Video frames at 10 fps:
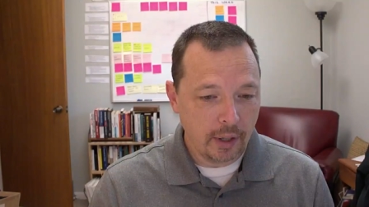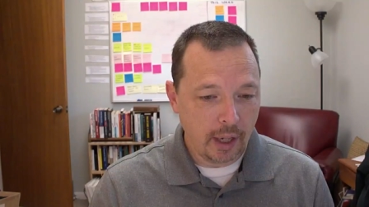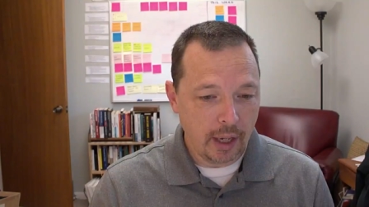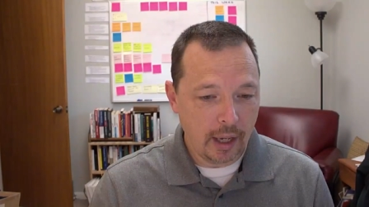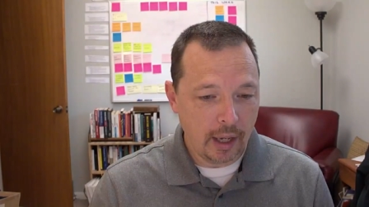
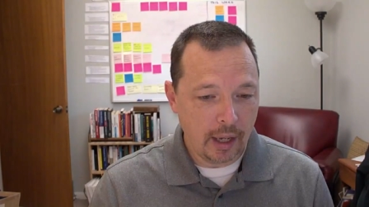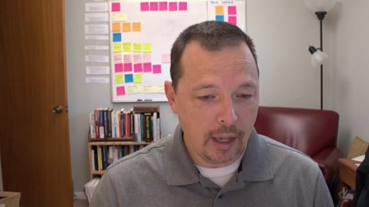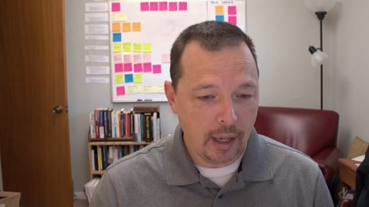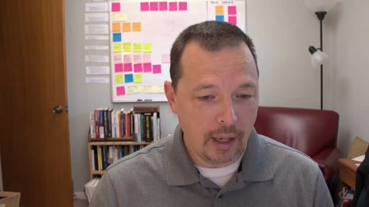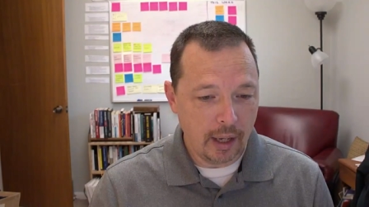
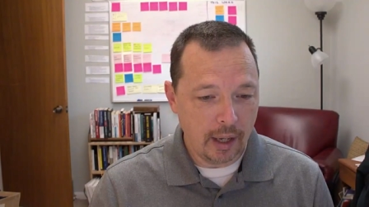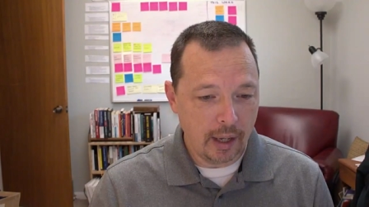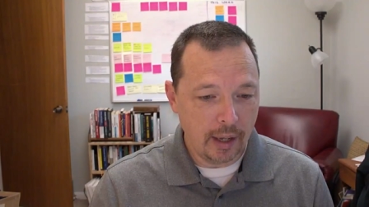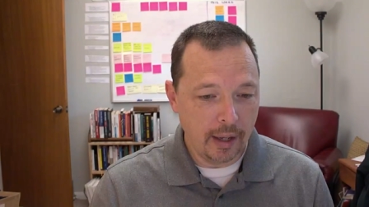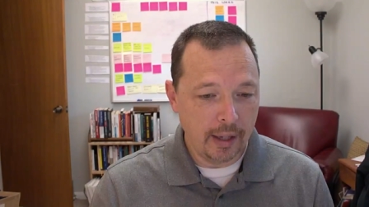
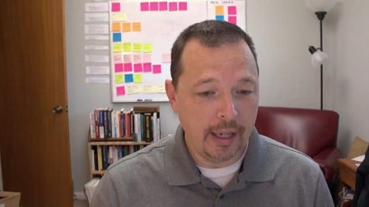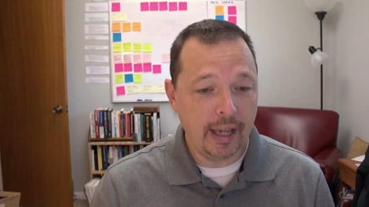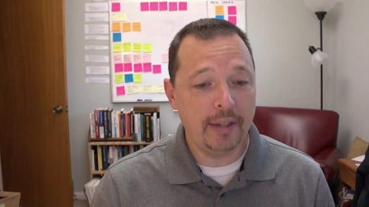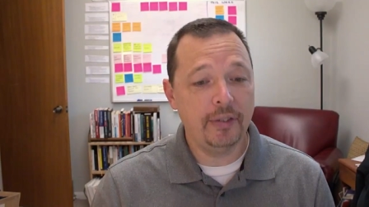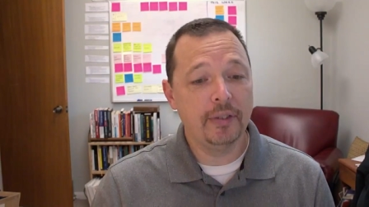Uh,
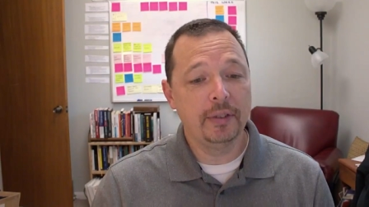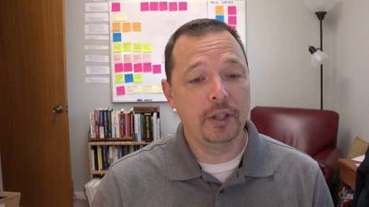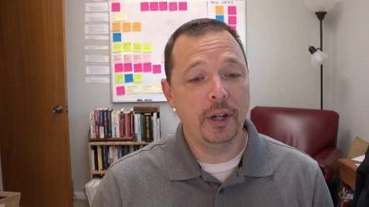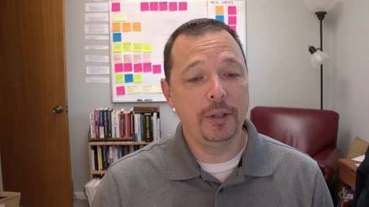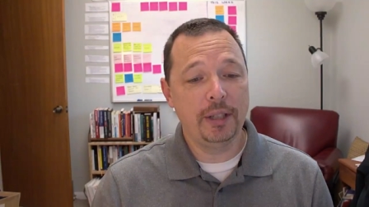yes,
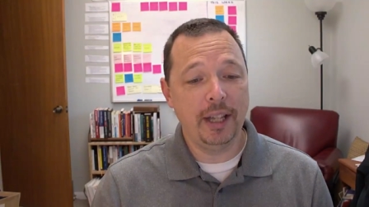Joe